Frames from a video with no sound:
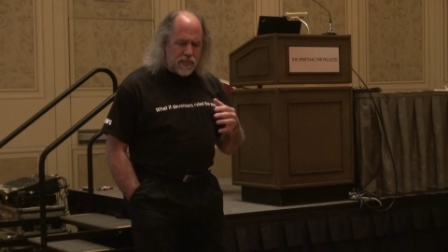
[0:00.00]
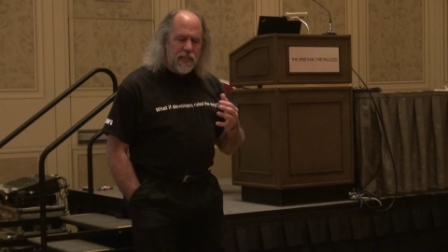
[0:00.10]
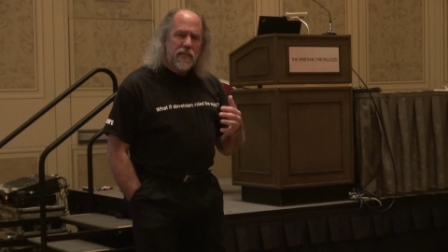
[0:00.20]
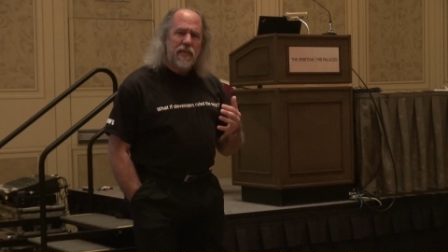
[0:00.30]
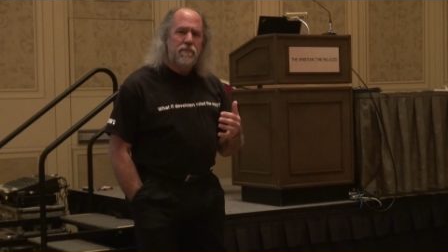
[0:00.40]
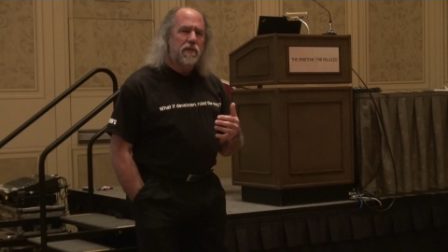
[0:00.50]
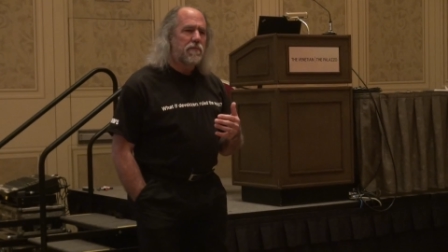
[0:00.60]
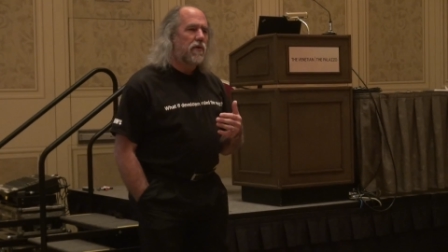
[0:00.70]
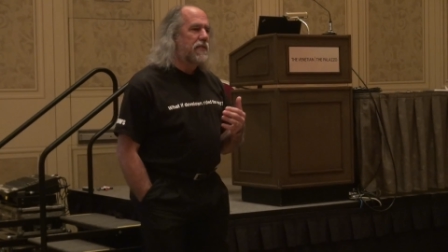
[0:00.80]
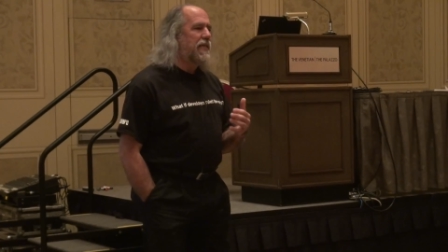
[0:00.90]
they'll give me a
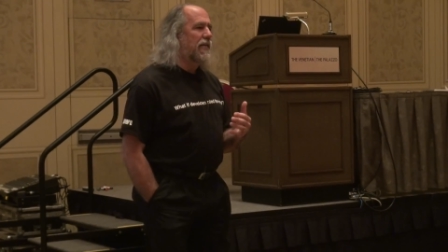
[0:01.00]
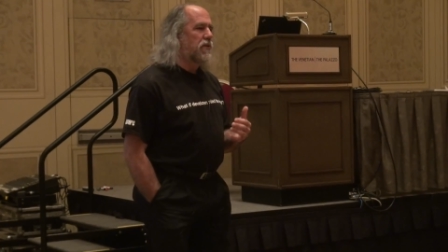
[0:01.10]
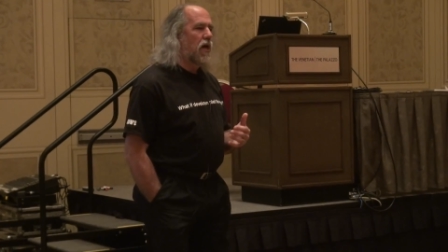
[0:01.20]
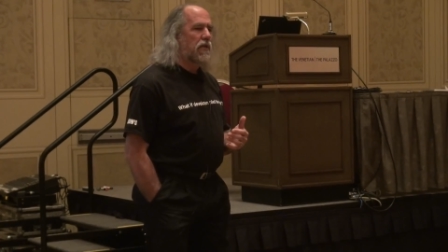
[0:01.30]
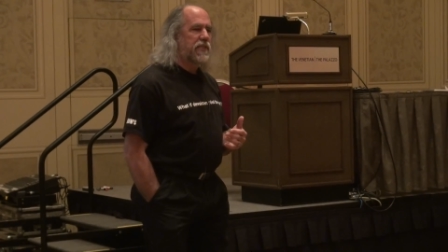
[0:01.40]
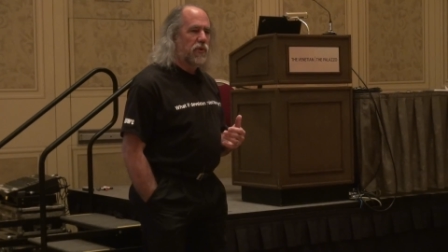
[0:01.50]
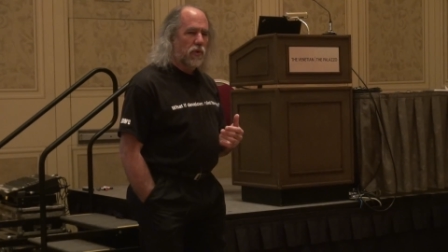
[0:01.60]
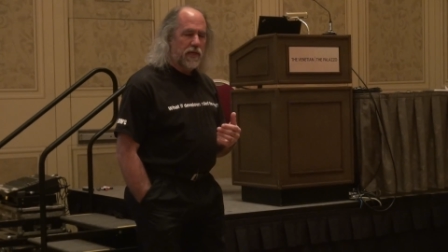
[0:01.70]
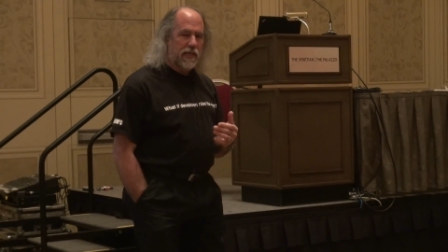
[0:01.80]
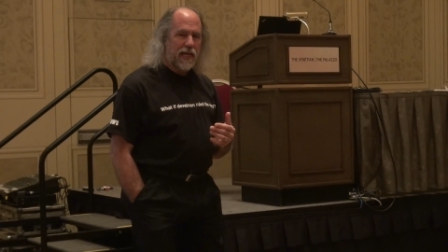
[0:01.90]
very
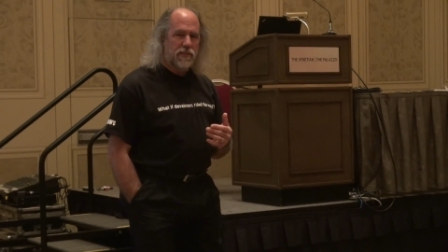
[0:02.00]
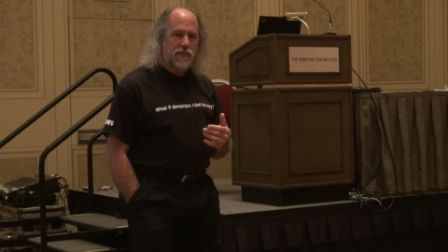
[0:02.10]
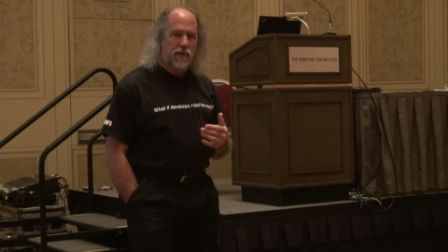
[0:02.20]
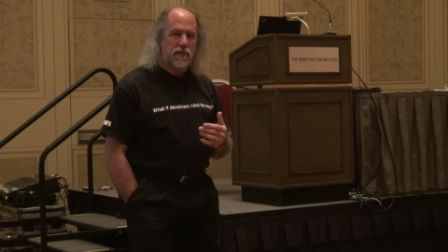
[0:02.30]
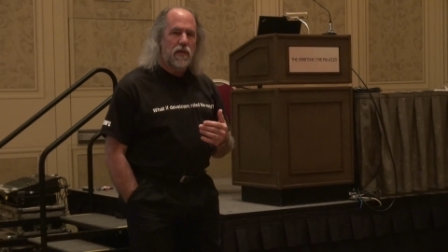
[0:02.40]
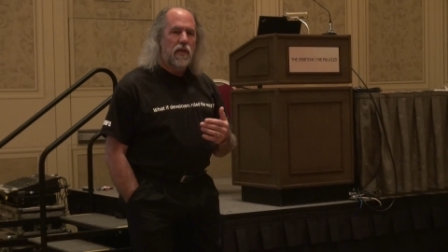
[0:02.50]
technology-oriented answer.